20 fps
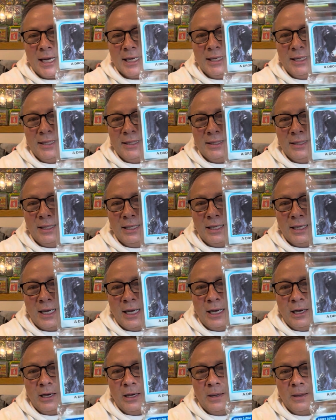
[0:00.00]
in
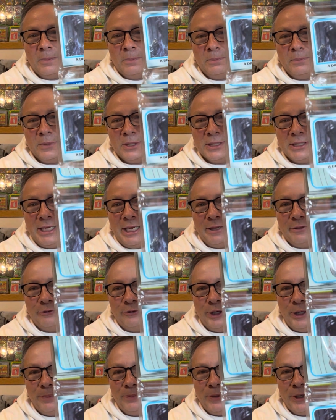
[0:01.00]

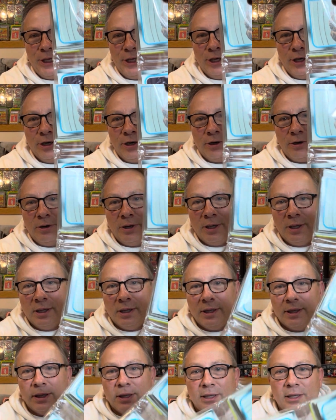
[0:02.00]
C-3PO.
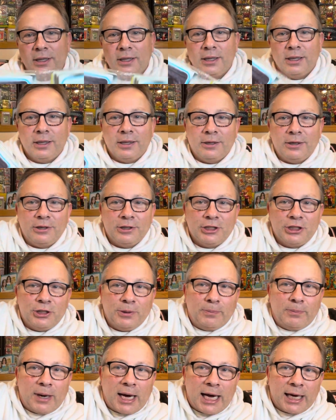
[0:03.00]
There's
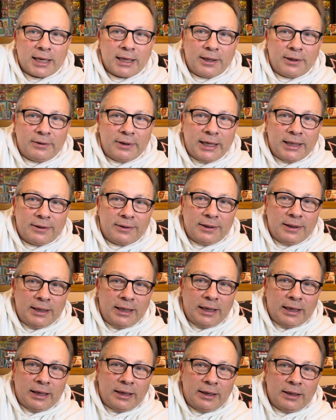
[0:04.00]
Chewbacca right
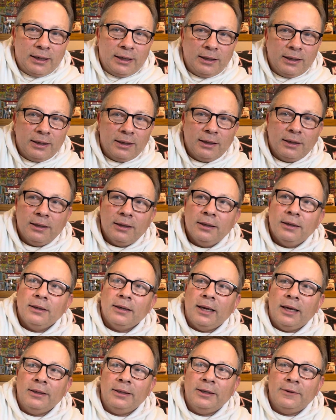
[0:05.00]
there.
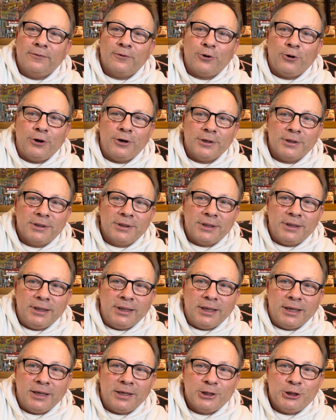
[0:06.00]
And then, of course,
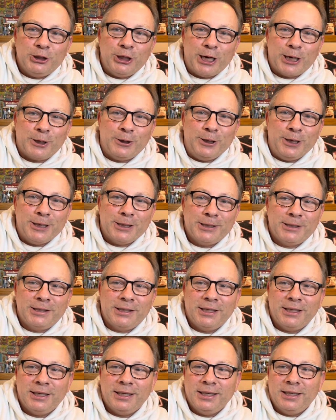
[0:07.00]
the
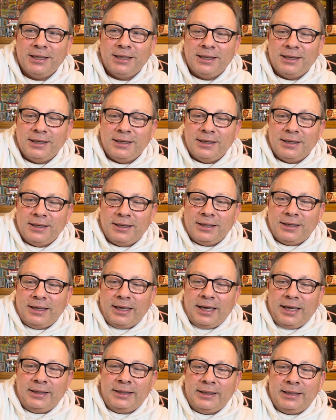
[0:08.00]
checklist.
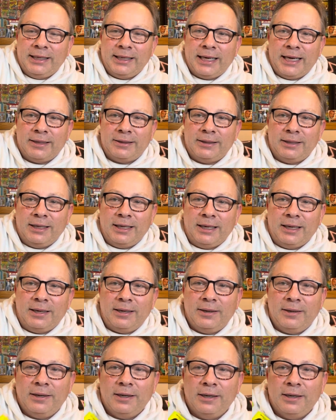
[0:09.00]
And then they got the